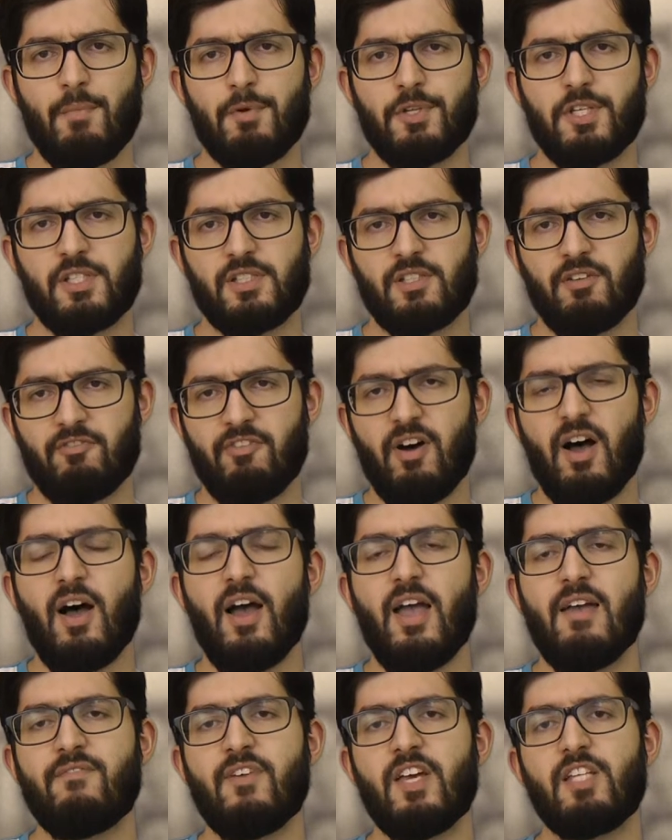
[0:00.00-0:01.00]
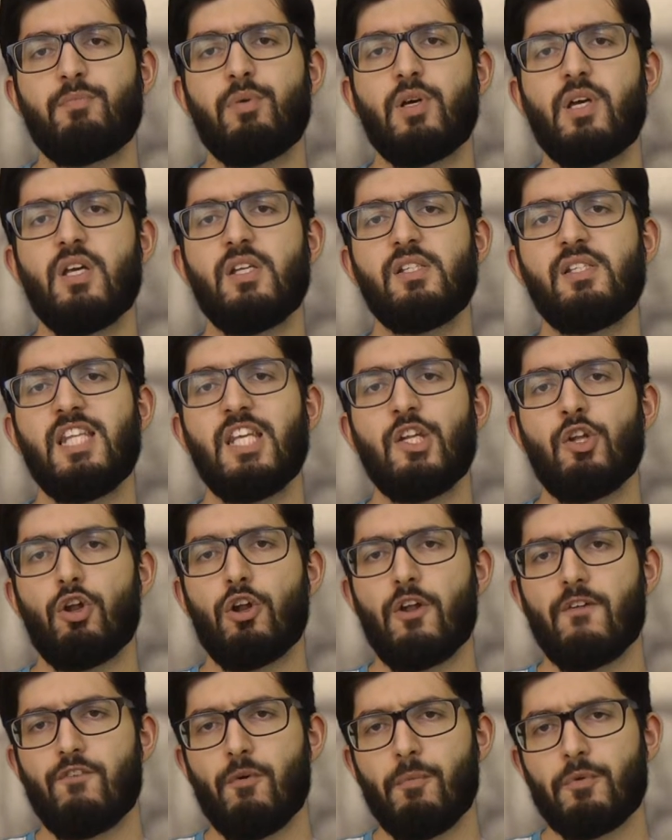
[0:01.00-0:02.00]
able to survive is because the
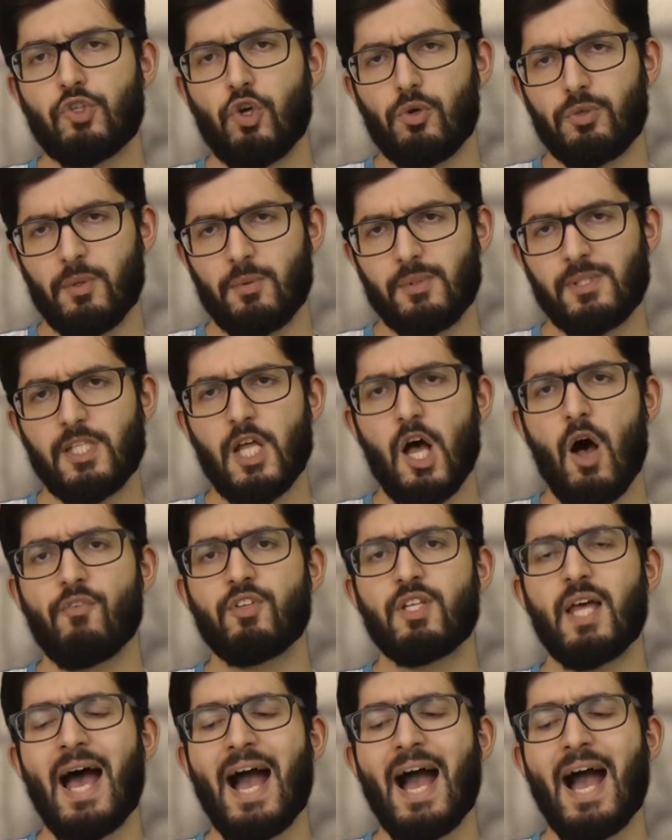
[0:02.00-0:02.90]
non-conformist groups themselves